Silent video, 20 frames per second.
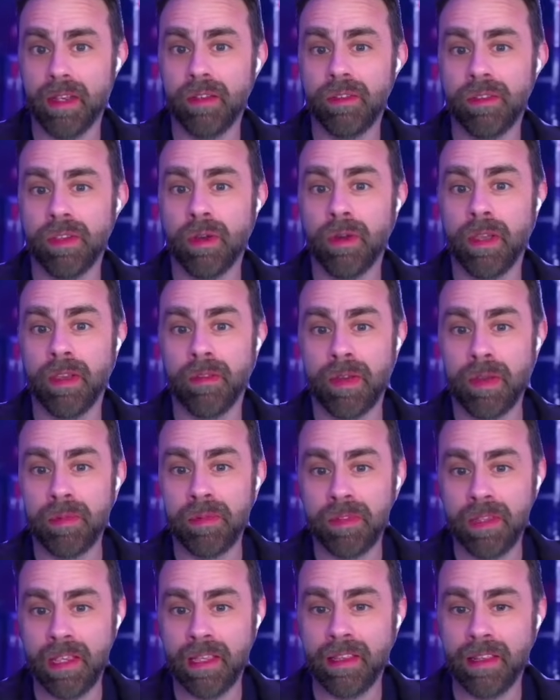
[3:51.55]
So if I'm
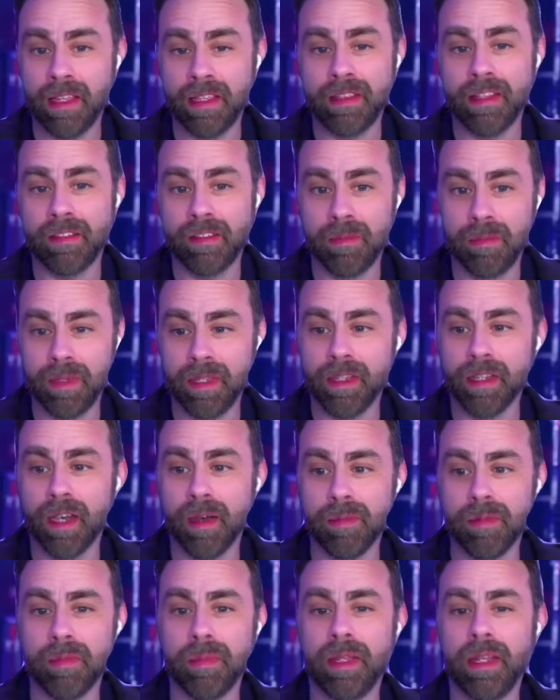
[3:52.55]
saying that, that's a big
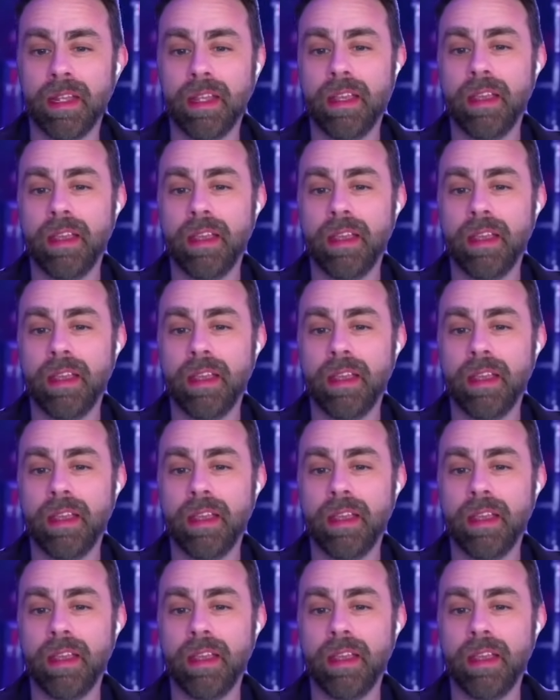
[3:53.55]
compliment.